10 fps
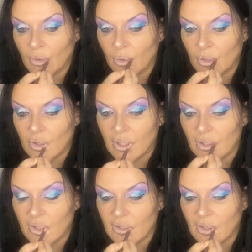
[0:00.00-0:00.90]
Once
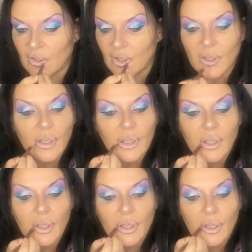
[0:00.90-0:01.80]
it's
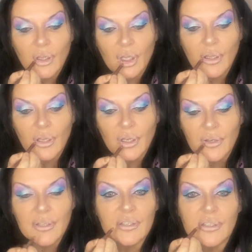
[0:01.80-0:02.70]
in,
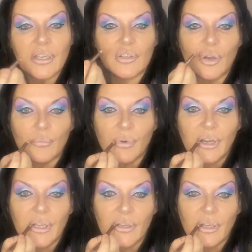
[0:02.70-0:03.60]
this is like an
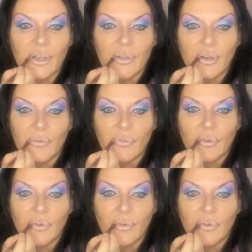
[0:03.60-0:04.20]
ombre kind of,